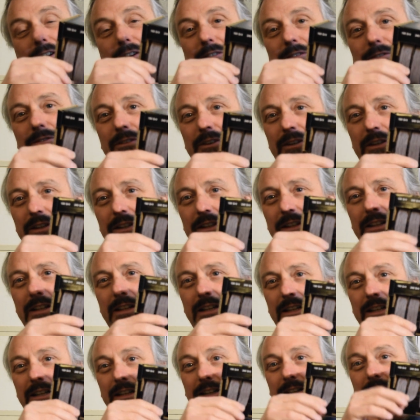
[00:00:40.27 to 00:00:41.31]
full
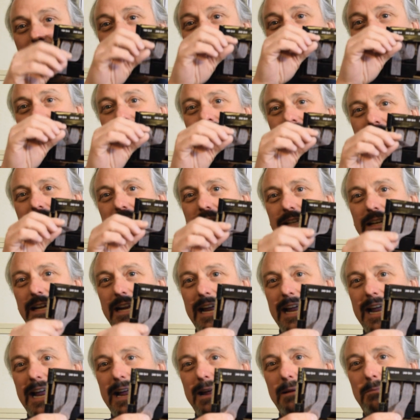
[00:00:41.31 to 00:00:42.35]
of
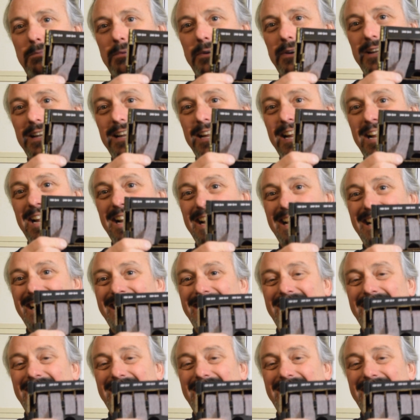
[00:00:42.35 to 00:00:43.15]
Abranet.